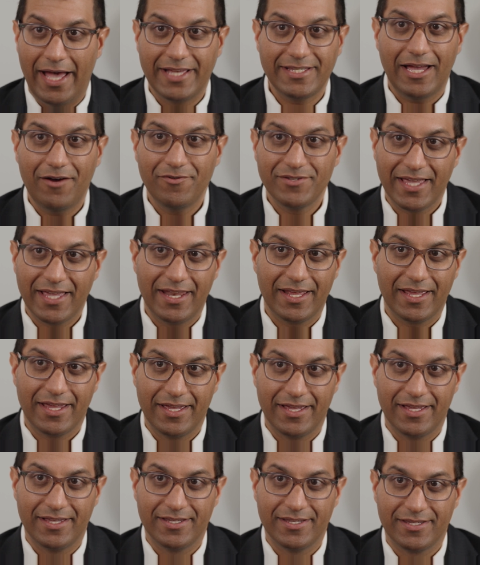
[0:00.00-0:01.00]
As I was getting
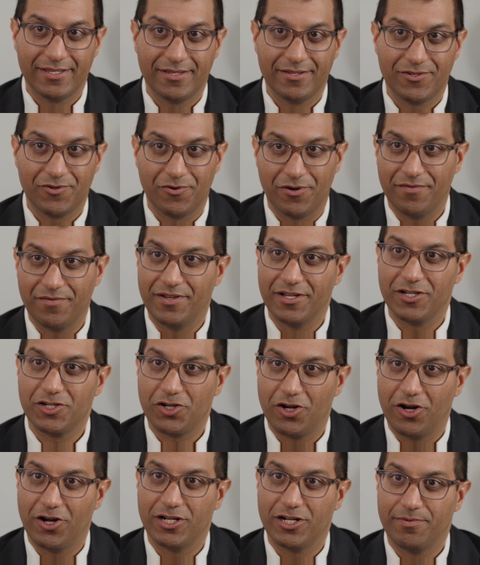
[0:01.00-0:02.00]
his sort of
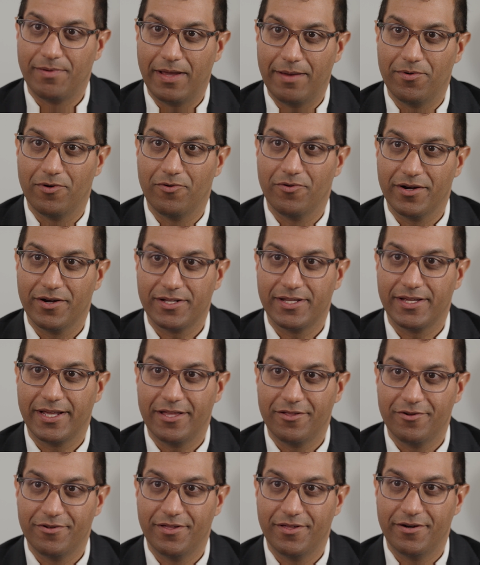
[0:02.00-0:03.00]
discharge paperwork
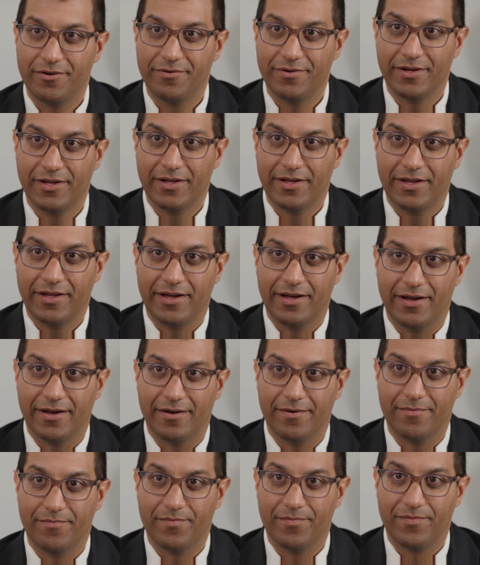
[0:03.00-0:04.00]
together though,
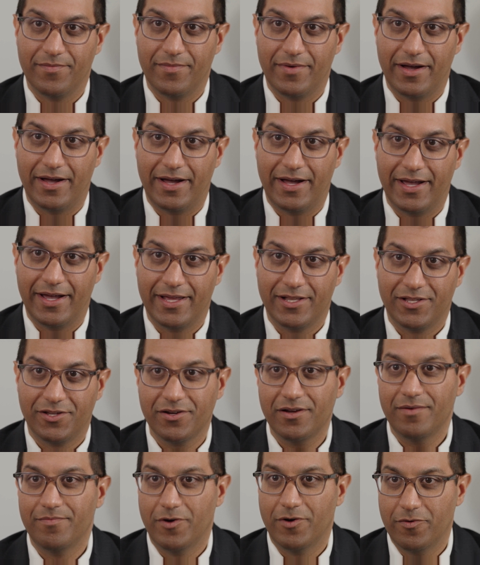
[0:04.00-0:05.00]
I
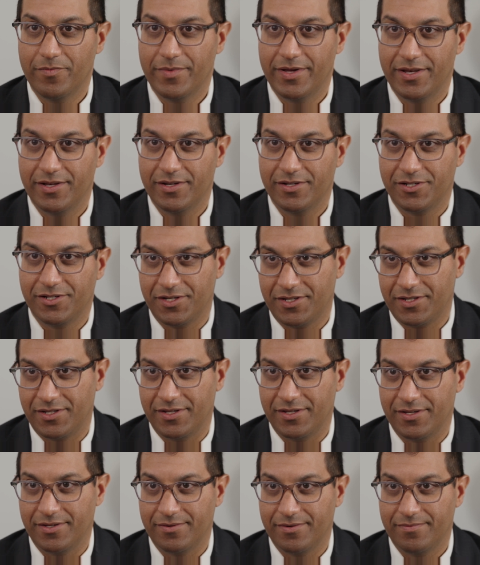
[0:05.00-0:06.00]
took a moment just
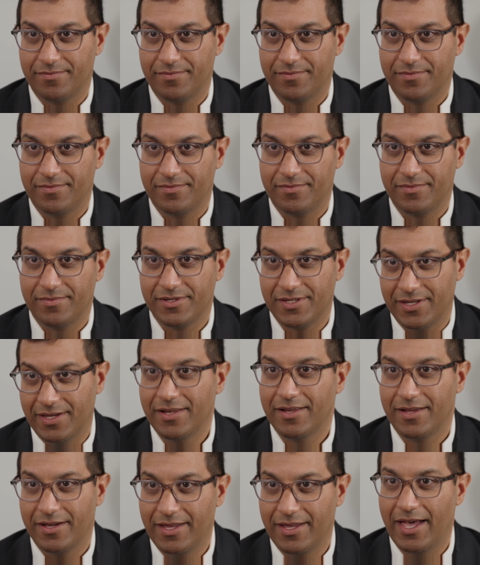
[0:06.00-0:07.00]
to
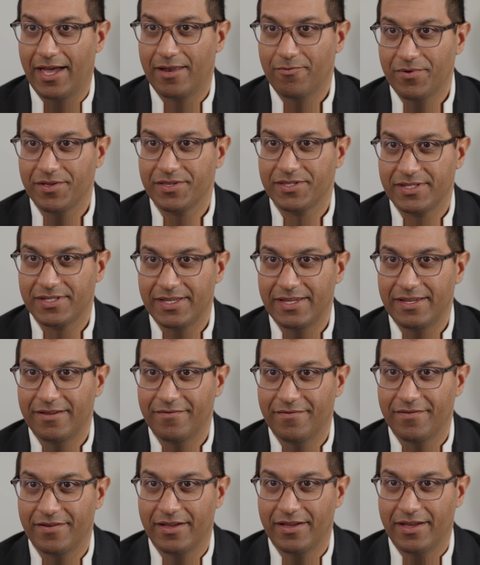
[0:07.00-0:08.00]
sit again with
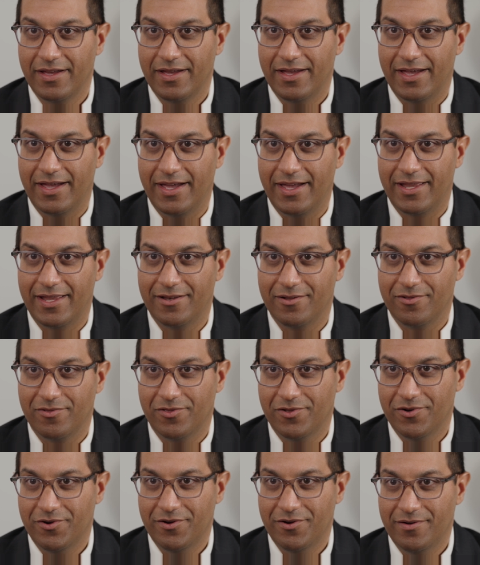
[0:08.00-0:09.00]
Steve and
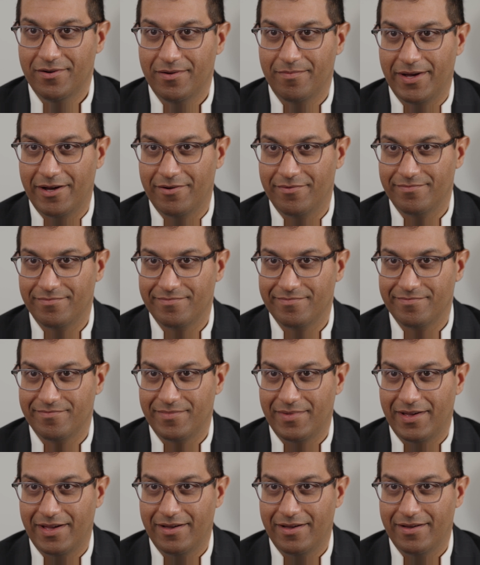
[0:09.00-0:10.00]
learn about
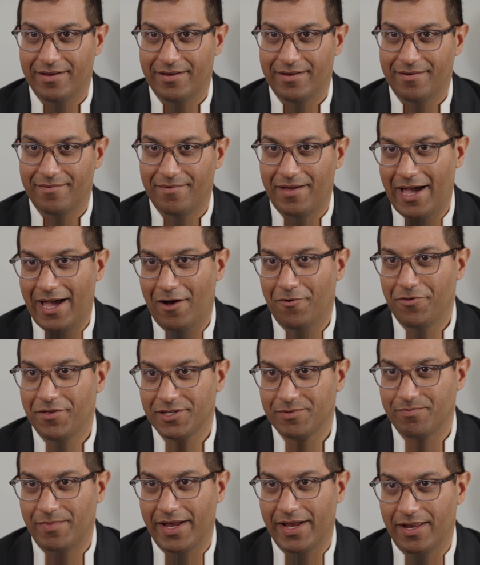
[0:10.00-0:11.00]
how
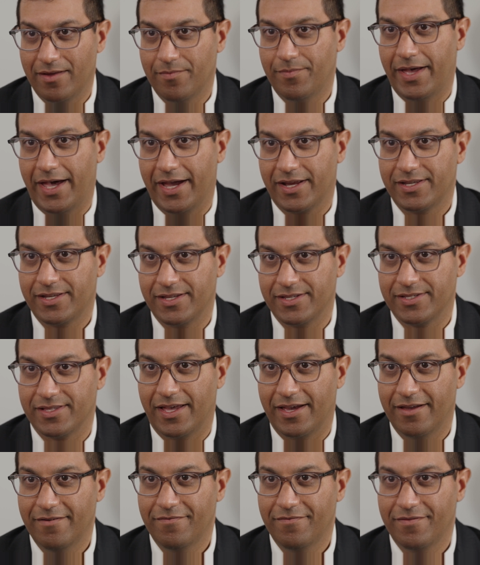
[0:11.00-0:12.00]
this might impact his
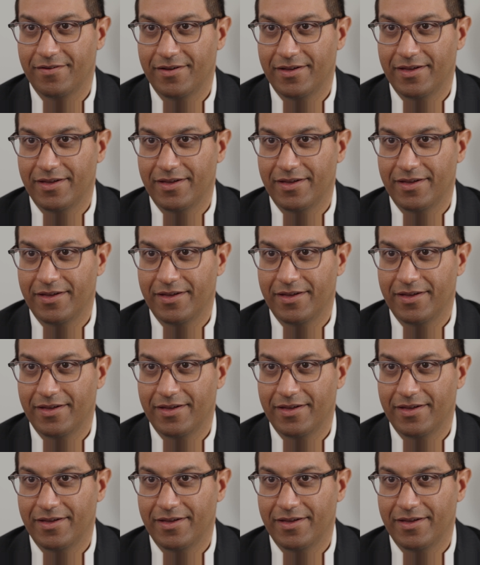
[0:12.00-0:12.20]
life.